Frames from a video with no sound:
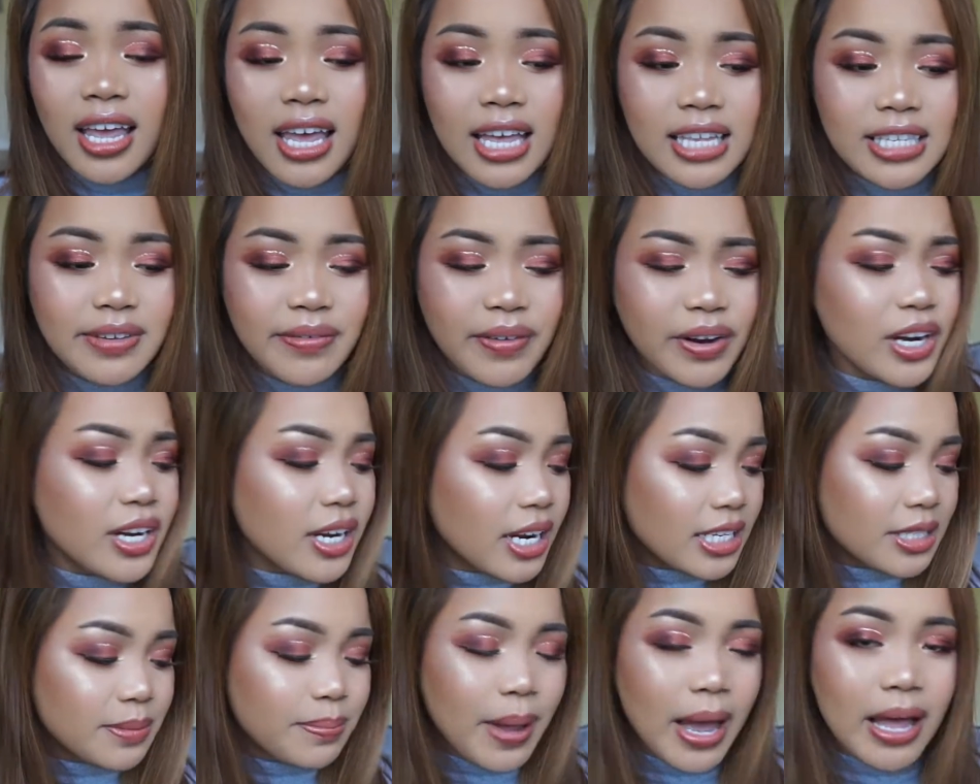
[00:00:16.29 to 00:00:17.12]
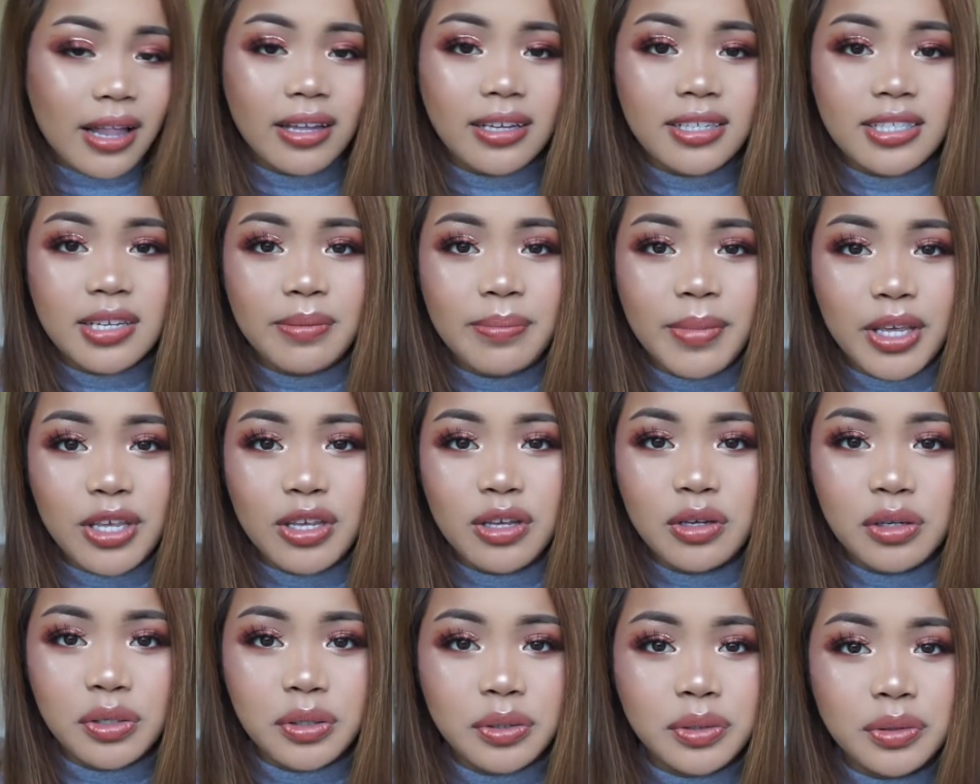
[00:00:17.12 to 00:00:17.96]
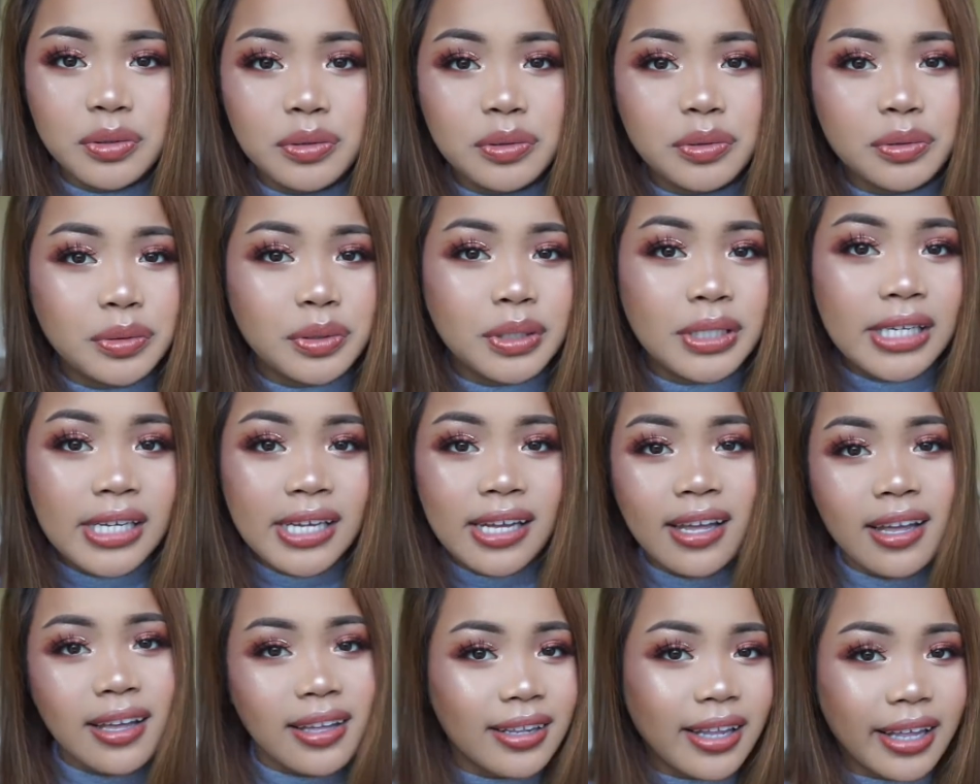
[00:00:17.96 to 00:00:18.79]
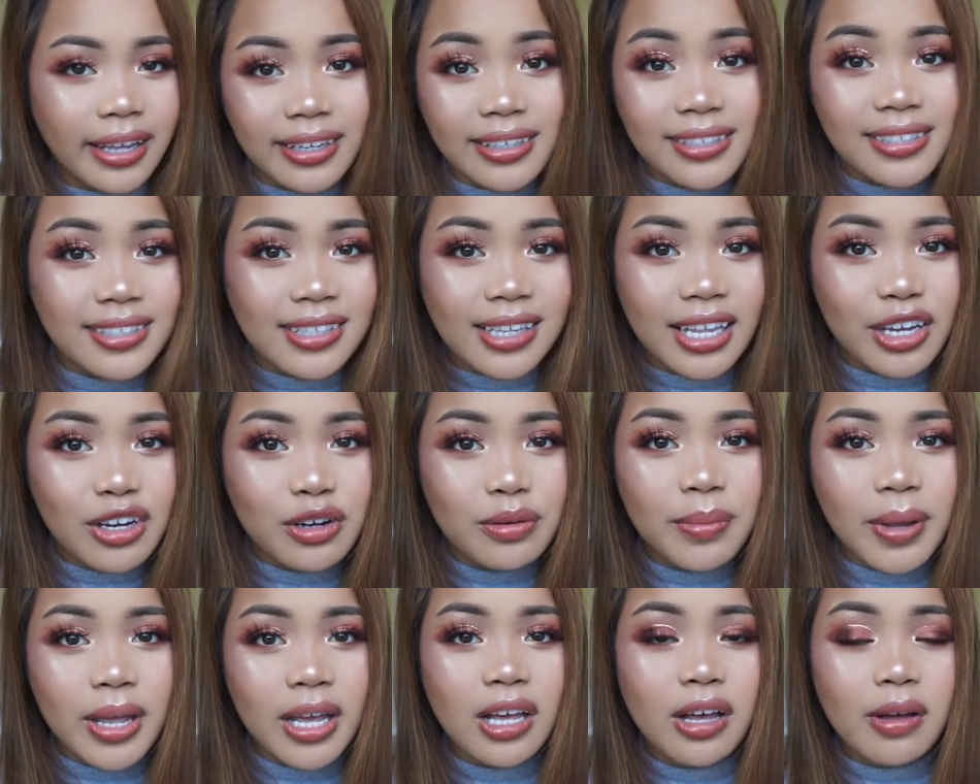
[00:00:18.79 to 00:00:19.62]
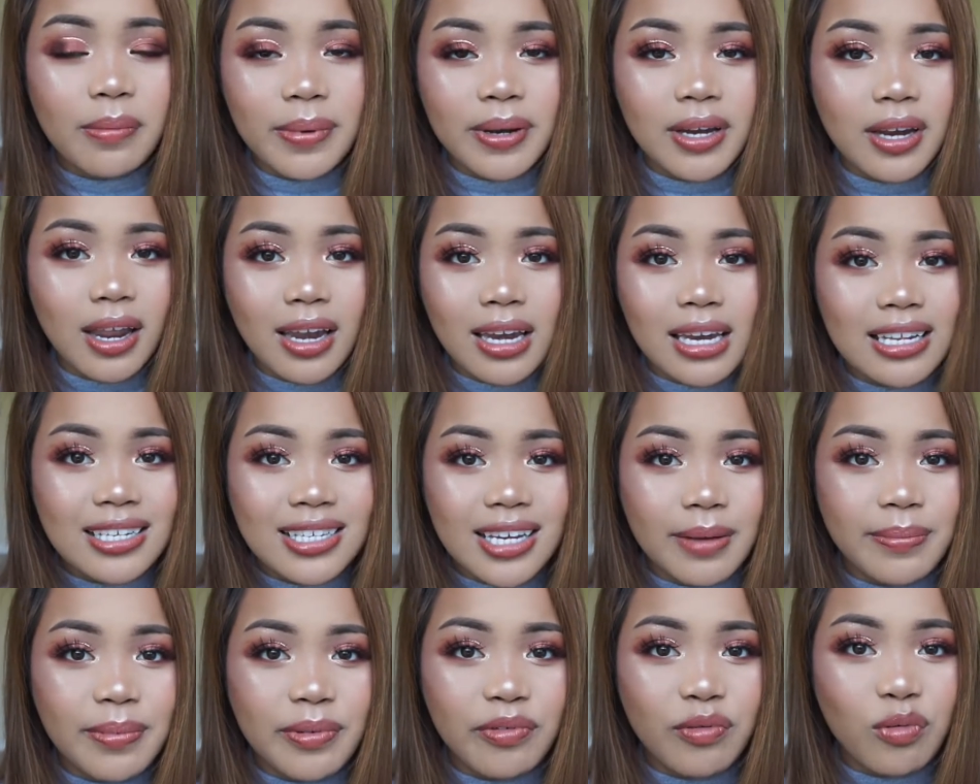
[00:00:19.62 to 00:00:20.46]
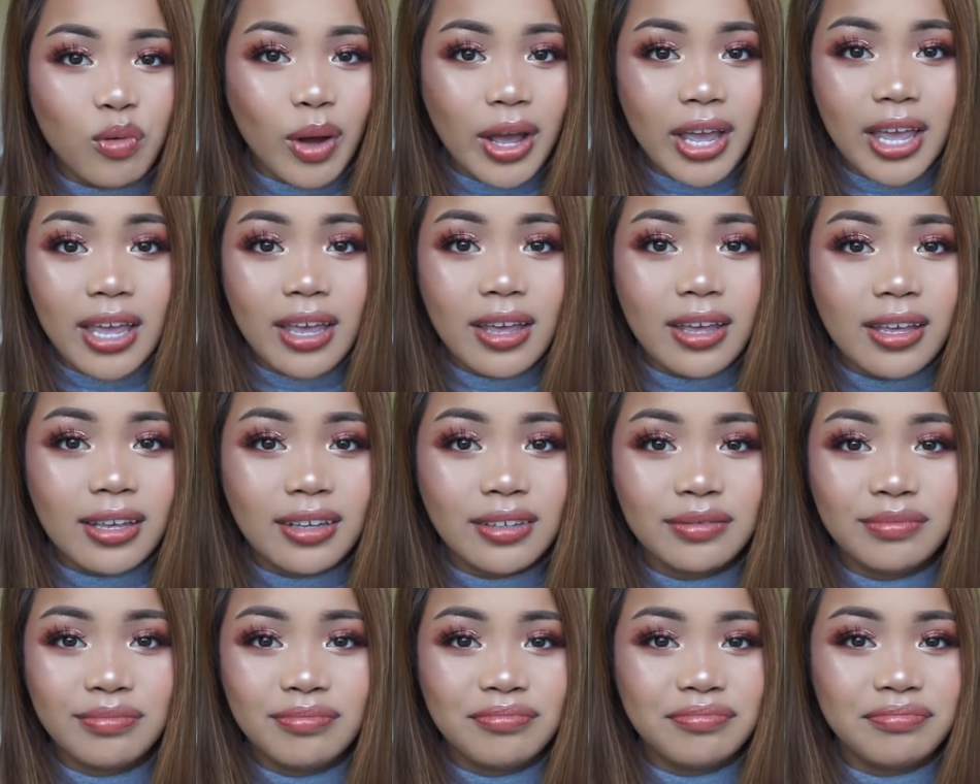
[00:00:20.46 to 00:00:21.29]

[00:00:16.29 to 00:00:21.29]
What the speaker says: It's a very nice palette to make you like slay your makeup in any type of way,